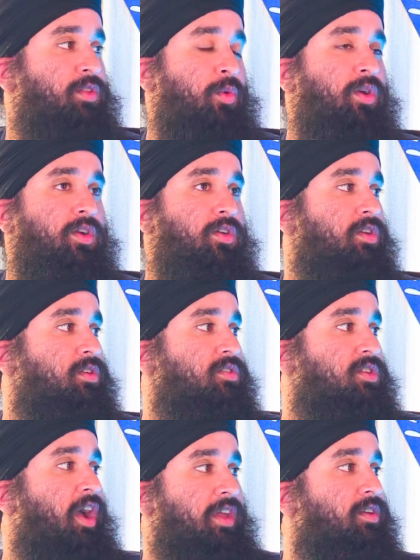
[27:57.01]
were
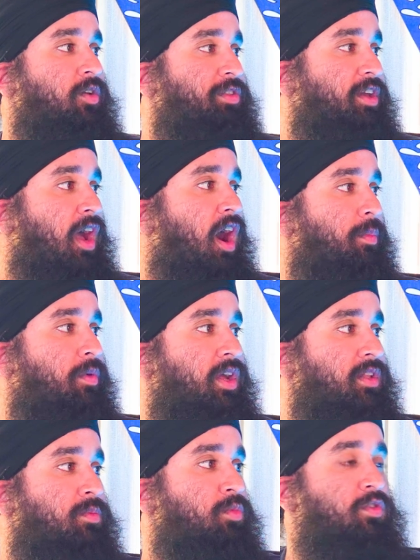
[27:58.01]
tight on the cap, right?
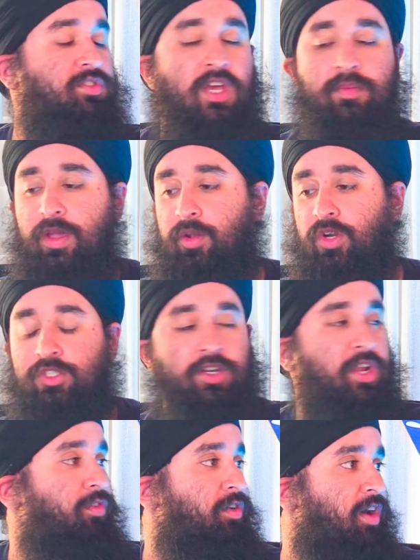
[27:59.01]
The moves they made were
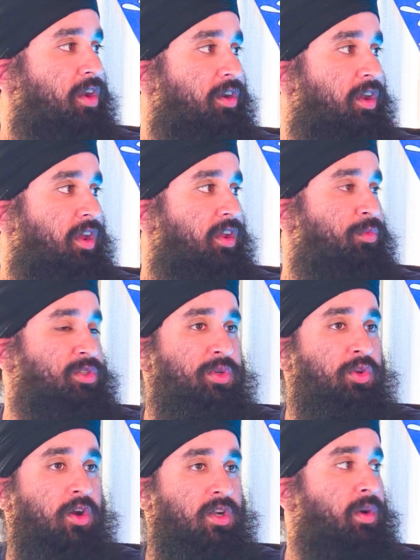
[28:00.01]
trade for Evander Kane, which we
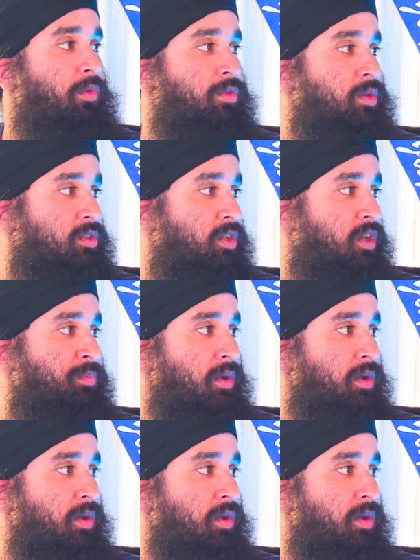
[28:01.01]
talked about with Run Deep,